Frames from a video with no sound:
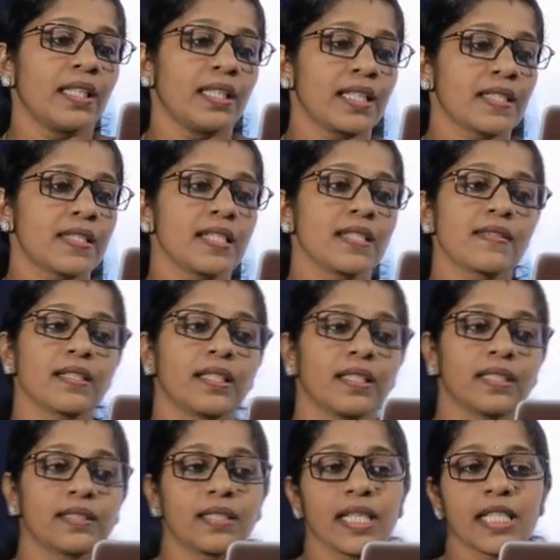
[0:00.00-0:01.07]
Next is
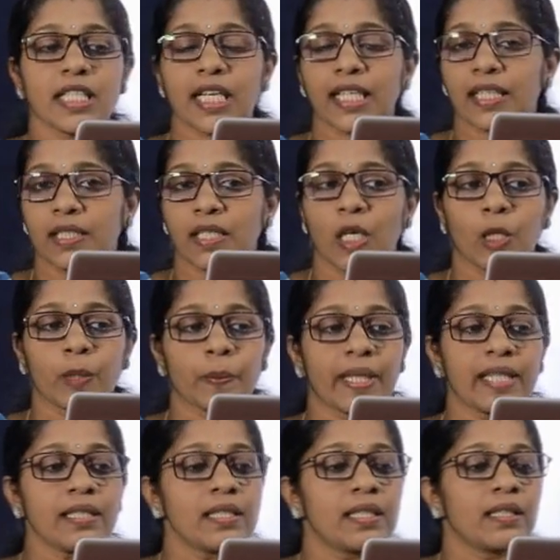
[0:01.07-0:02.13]
three-tier
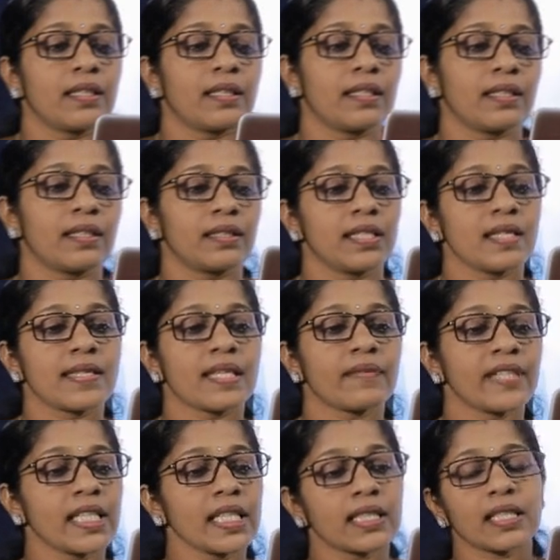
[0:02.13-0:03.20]
government. The
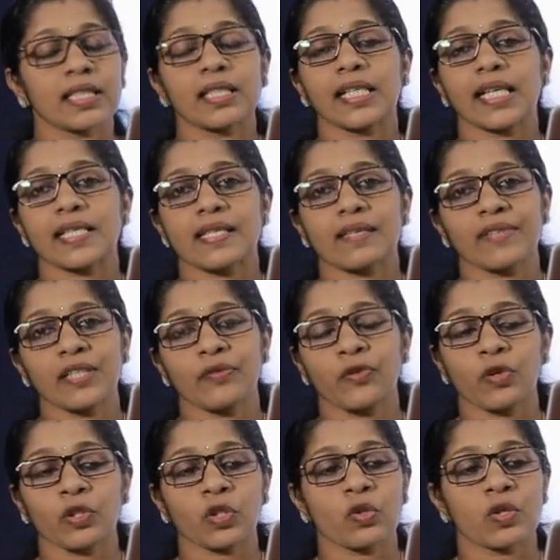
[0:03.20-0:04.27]
73rd and
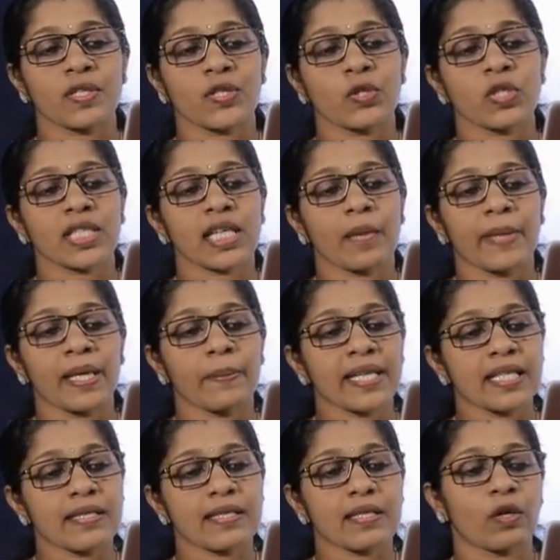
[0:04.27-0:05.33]
74th constitutional
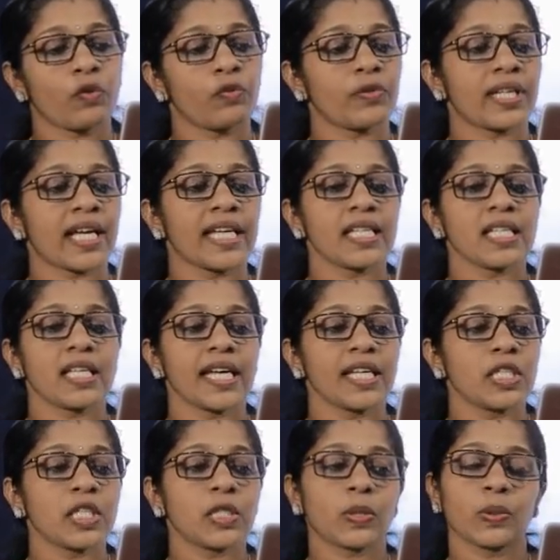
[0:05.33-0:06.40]
amendments of
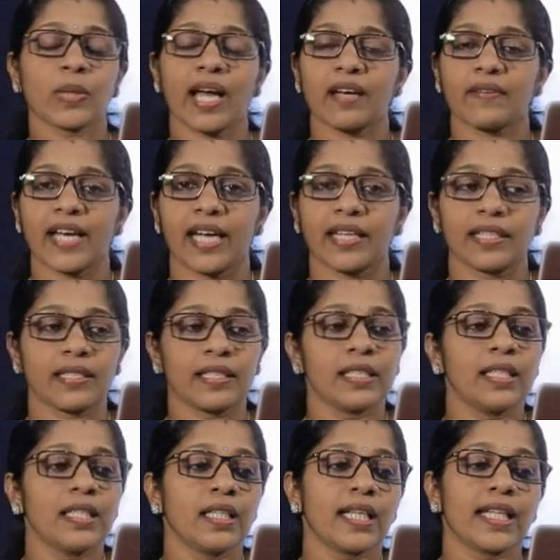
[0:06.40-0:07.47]
1992 have added
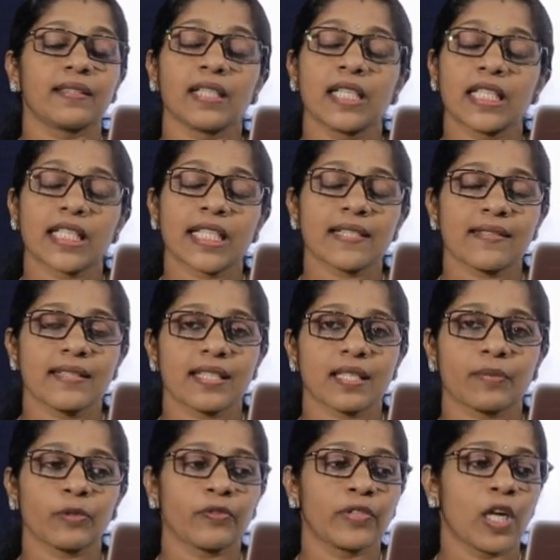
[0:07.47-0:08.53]
a three-tier
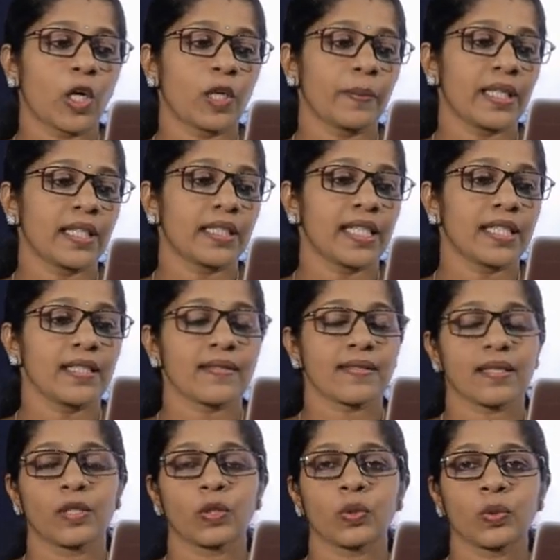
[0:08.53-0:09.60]
system of government, that
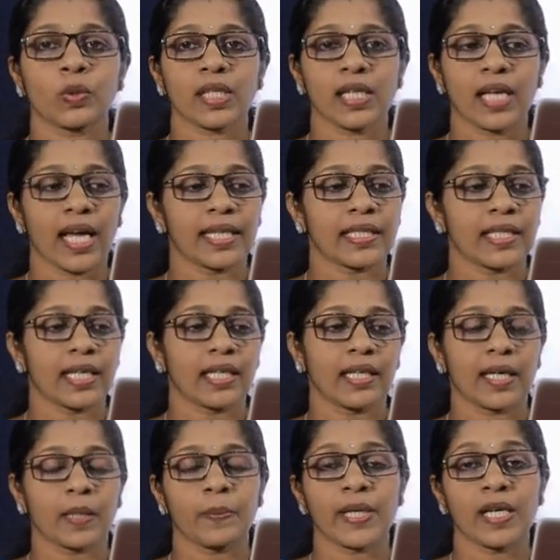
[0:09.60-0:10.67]
is rural and
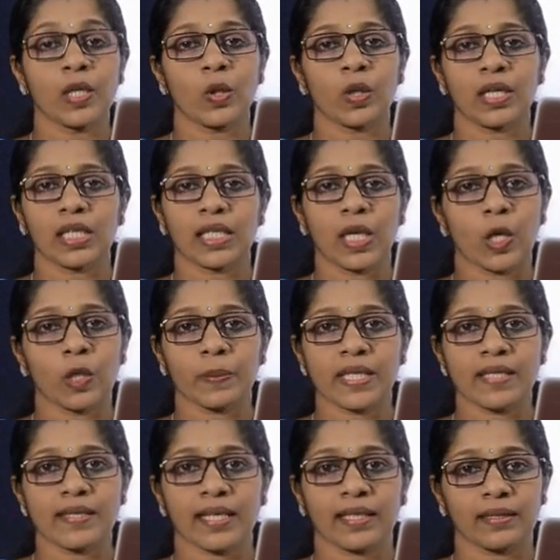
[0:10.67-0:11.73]
urban local
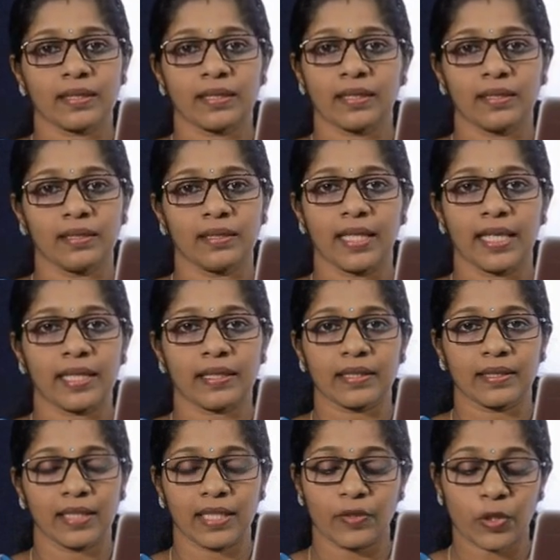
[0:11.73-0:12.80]
governments are there
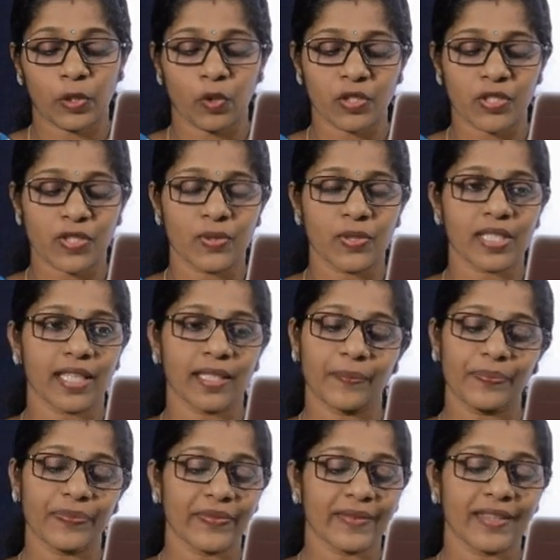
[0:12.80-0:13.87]
in our constitution.
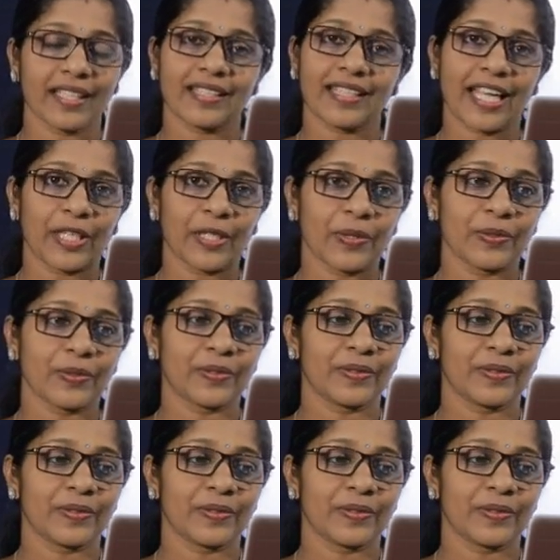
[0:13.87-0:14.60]
Thank you.